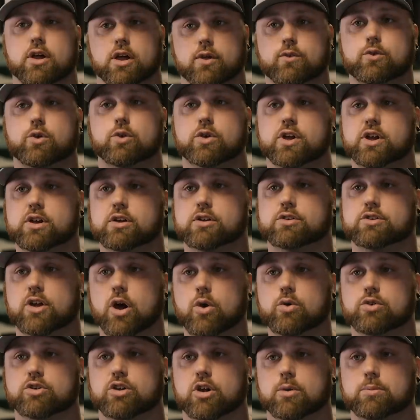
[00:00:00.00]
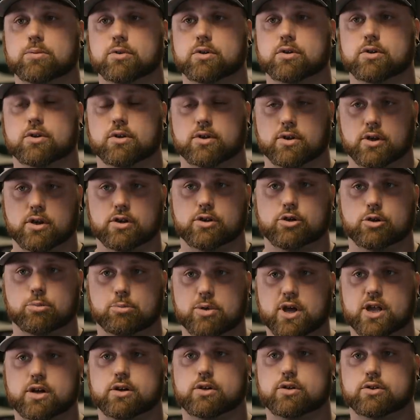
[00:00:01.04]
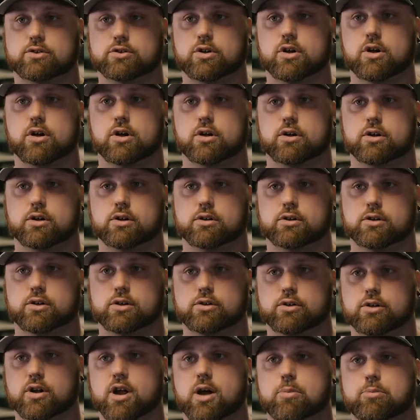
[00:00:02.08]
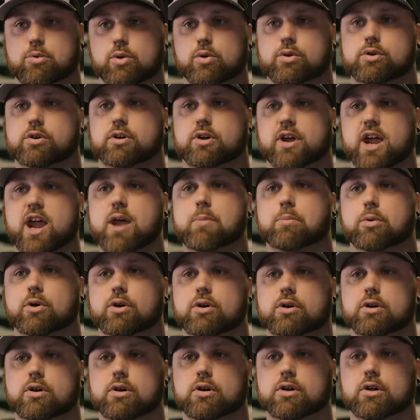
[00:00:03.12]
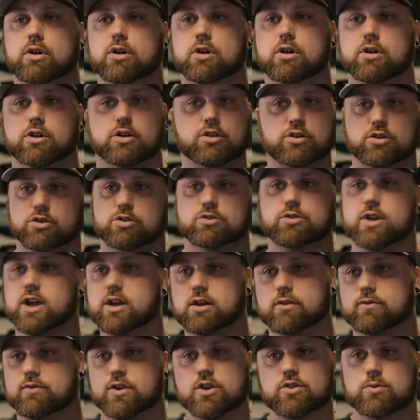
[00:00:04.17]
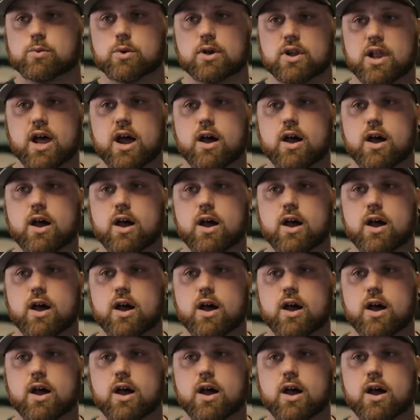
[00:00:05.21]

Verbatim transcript: If you need to tow something in your bed of your truck and you're not pulling your camper, you can just take the fifth wheel